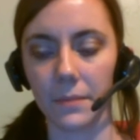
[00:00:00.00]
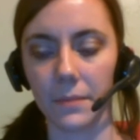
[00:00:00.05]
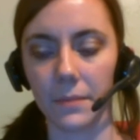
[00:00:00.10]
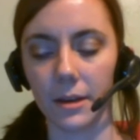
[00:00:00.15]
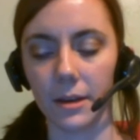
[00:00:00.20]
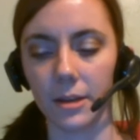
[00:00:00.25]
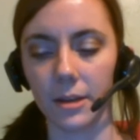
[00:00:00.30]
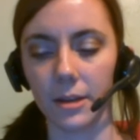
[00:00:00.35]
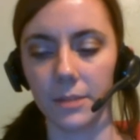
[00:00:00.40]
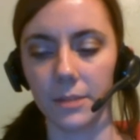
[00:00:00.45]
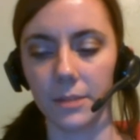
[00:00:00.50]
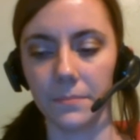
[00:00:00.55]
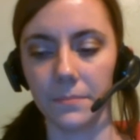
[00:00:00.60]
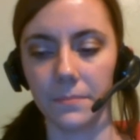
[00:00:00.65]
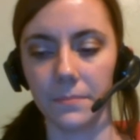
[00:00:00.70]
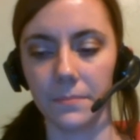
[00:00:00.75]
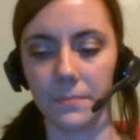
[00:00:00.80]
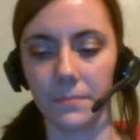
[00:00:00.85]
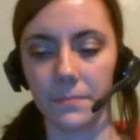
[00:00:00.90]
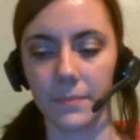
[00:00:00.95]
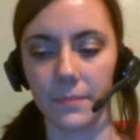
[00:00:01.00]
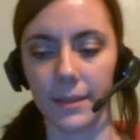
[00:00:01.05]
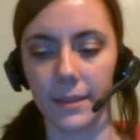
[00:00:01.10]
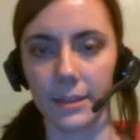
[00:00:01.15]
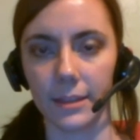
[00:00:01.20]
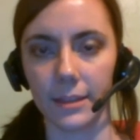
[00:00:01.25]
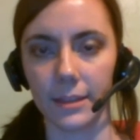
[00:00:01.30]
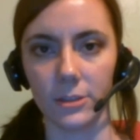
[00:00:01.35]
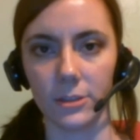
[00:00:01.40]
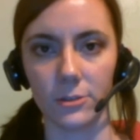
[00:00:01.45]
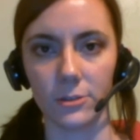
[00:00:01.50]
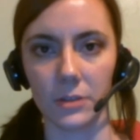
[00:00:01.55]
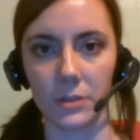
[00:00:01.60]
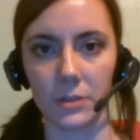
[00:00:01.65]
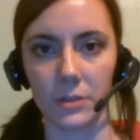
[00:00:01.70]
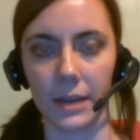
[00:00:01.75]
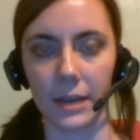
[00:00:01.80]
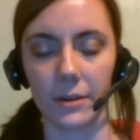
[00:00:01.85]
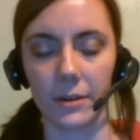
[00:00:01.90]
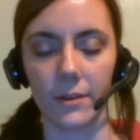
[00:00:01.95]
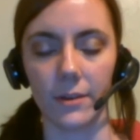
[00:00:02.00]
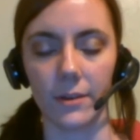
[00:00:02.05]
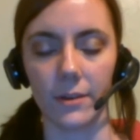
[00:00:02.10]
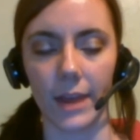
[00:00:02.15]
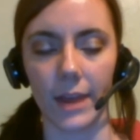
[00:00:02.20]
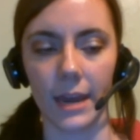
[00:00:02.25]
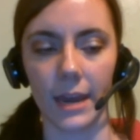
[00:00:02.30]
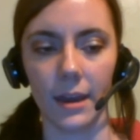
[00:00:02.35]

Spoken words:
Um, and that's usually how I raid.